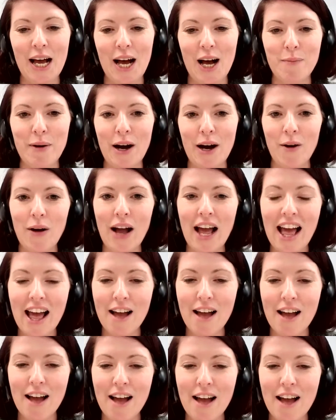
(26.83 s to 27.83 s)
about
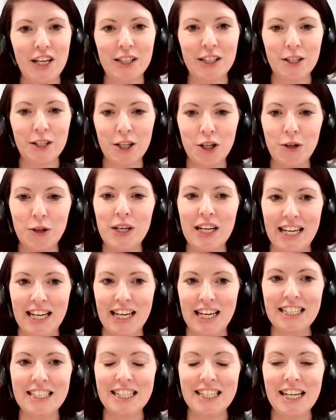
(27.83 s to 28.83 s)
everything that you
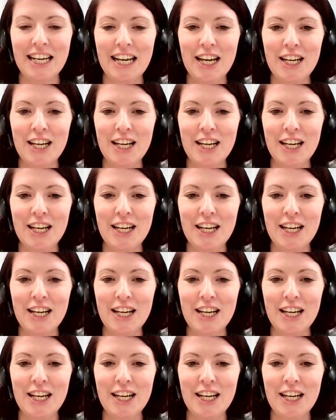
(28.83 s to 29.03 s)
need